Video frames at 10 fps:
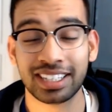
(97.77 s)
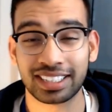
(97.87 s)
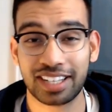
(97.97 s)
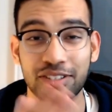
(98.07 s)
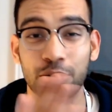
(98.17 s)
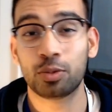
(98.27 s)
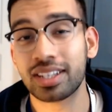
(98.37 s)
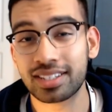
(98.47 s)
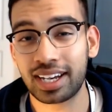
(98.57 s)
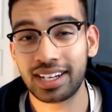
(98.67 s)
And so one
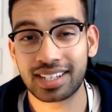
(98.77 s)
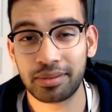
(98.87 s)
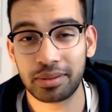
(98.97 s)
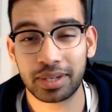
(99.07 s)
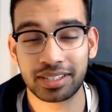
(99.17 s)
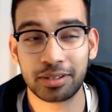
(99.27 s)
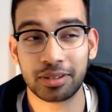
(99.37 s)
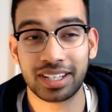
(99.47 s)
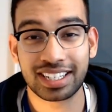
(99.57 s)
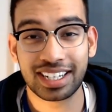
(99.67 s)
side is going to be my to-do
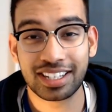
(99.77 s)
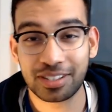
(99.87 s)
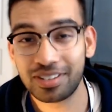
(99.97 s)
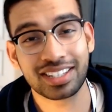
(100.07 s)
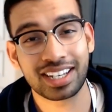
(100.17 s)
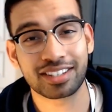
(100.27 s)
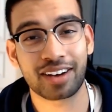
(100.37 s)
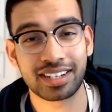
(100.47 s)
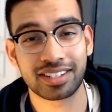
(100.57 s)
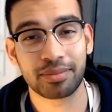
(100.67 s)
list, and as soon as I
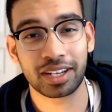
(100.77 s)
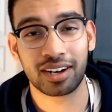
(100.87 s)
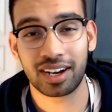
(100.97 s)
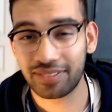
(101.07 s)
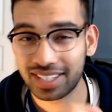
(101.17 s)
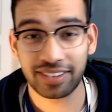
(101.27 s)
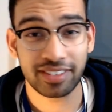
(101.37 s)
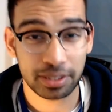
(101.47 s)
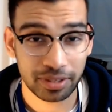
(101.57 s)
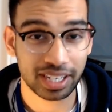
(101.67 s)
scratch something off, instead of
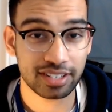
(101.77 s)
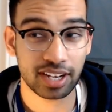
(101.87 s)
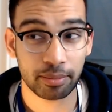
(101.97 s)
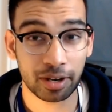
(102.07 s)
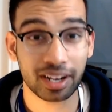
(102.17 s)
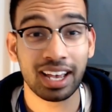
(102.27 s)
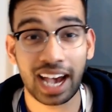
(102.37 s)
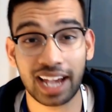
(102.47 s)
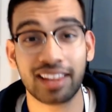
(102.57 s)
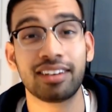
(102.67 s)
just putting a check mark,
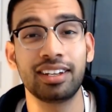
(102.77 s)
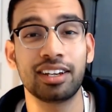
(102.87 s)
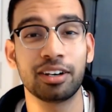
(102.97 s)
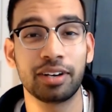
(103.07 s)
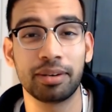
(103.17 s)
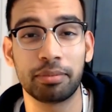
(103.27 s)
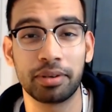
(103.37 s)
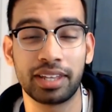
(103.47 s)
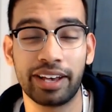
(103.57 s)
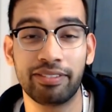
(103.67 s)
I literally go ahead and put
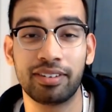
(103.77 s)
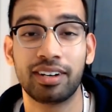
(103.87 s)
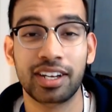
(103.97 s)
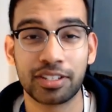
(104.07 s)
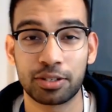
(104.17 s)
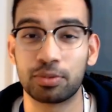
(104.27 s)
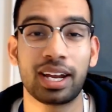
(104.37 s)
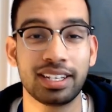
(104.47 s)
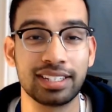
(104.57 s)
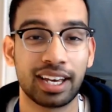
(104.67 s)
the effort to
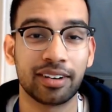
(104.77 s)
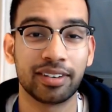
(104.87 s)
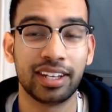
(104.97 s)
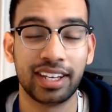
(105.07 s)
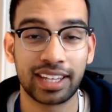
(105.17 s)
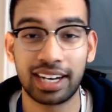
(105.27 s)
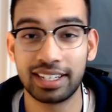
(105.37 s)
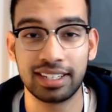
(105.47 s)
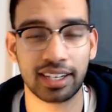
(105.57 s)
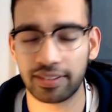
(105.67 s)
write down that I did it.